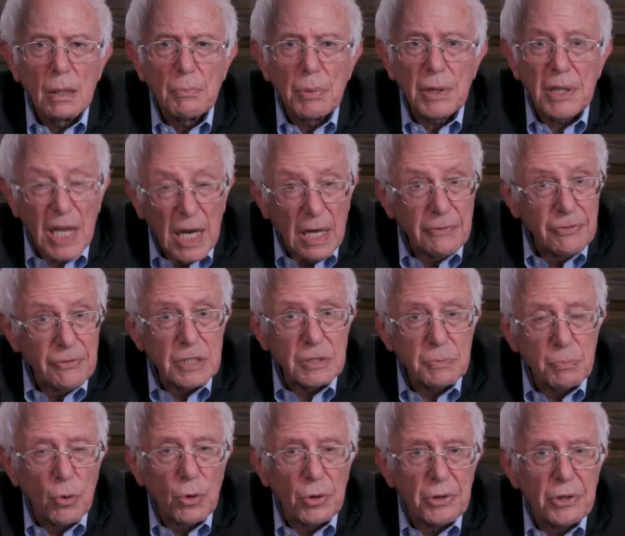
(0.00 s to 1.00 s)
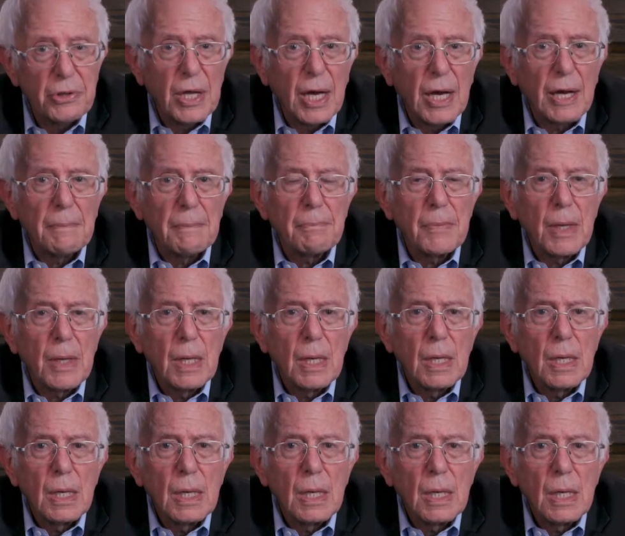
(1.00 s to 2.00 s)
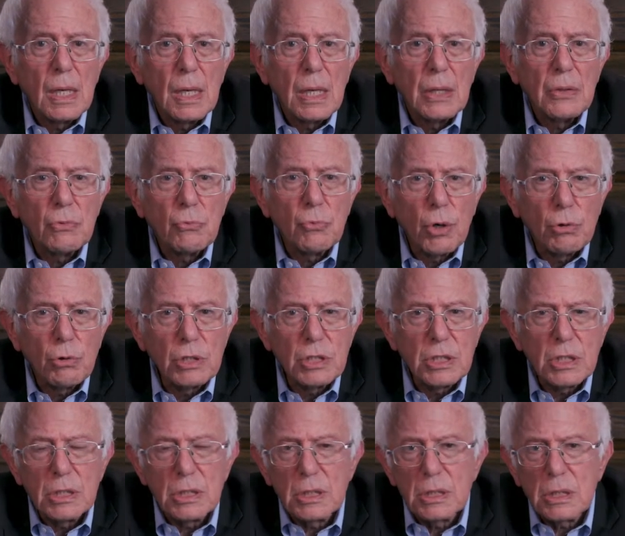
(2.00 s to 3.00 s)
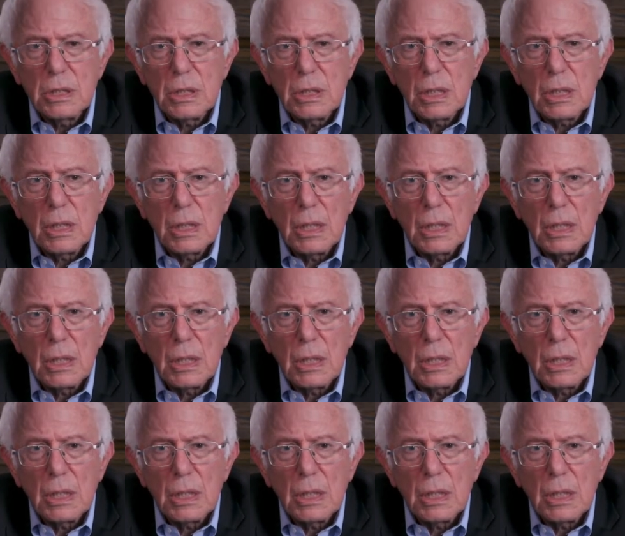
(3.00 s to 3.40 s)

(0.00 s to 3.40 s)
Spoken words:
But life is more than that. And the roses